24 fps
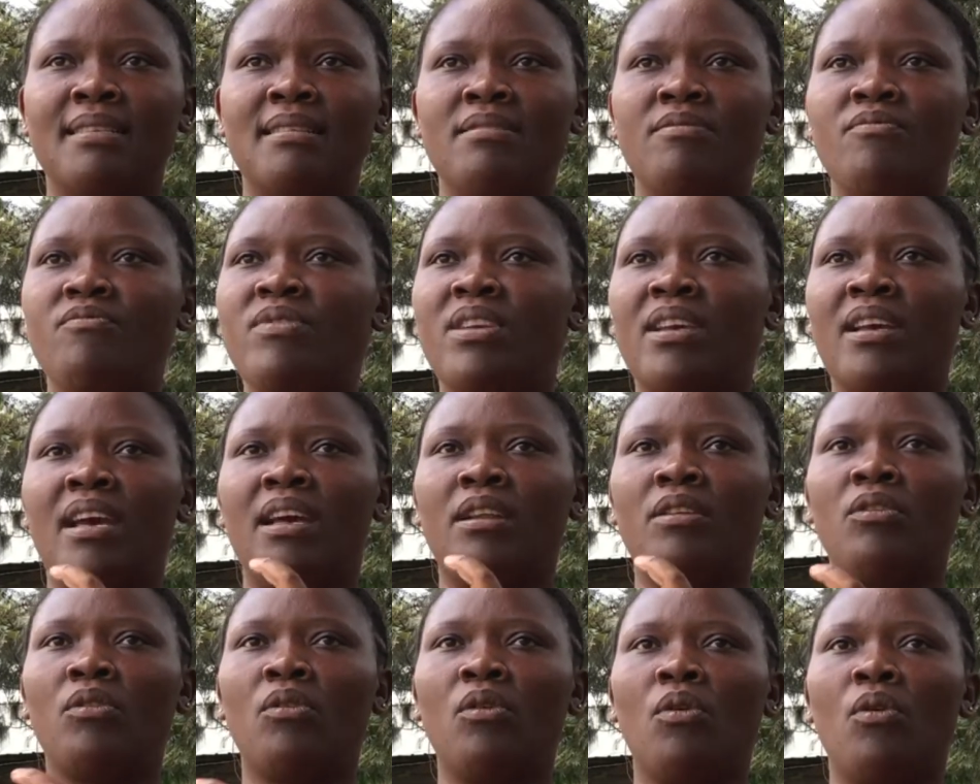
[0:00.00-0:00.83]
We
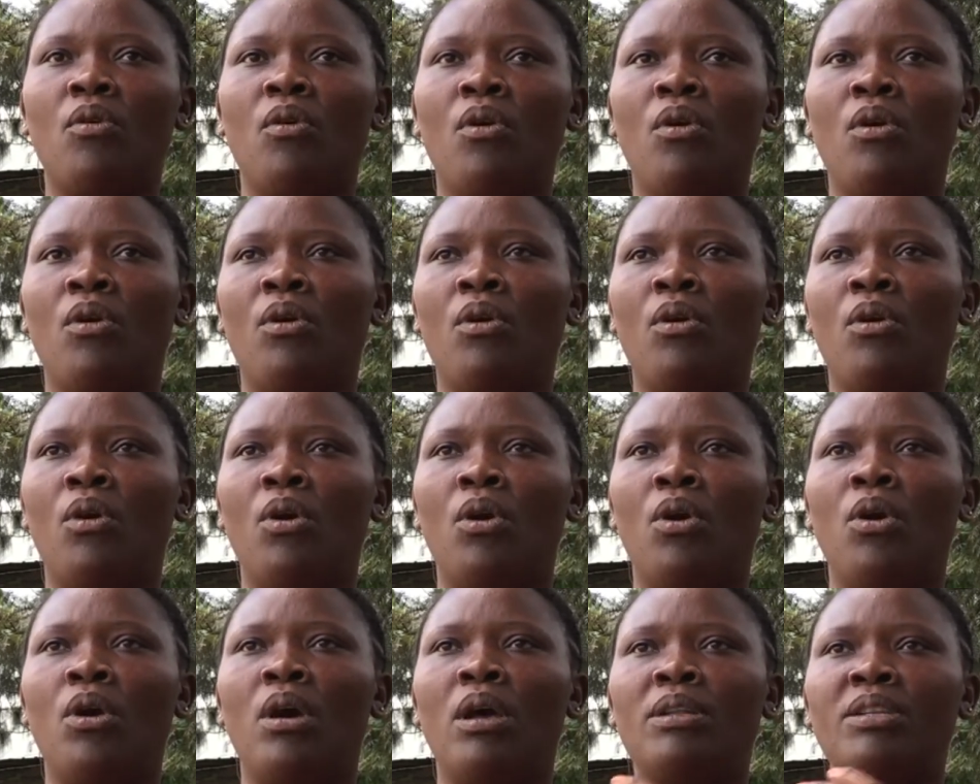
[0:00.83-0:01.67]
can go
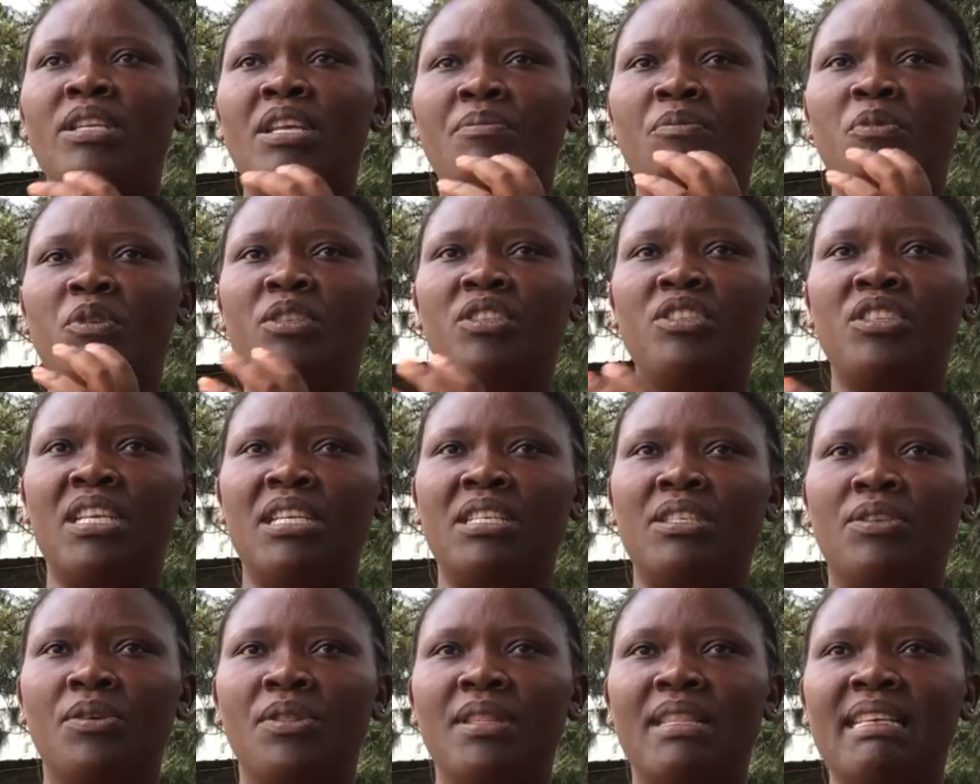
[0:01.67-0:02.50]

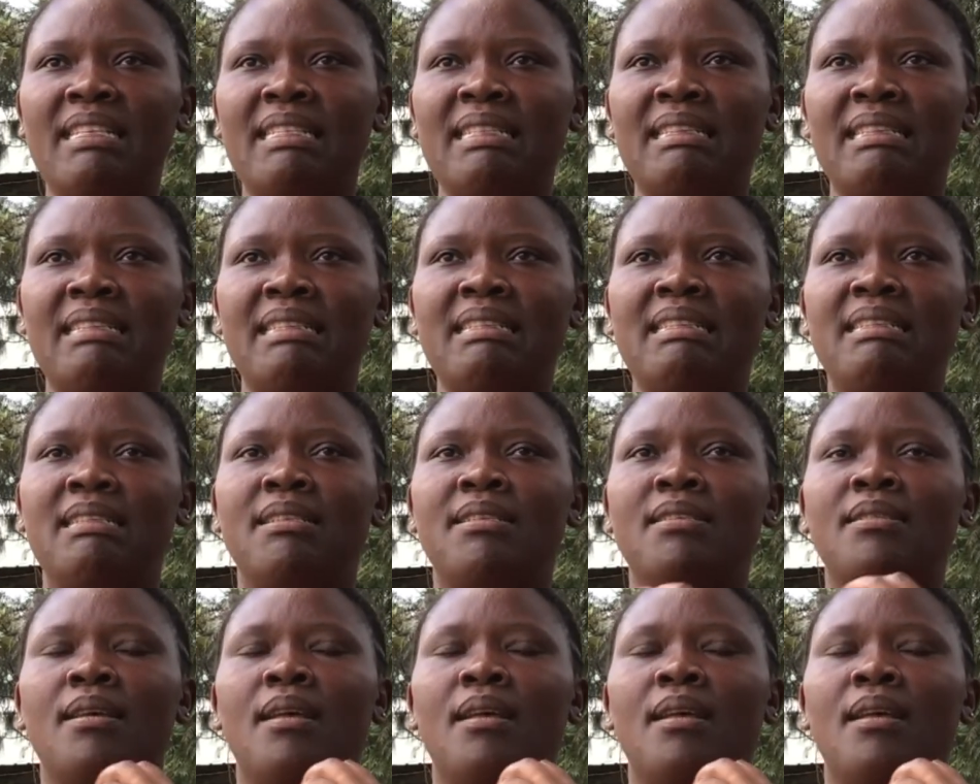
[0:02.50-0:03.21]
demonstrate on the street,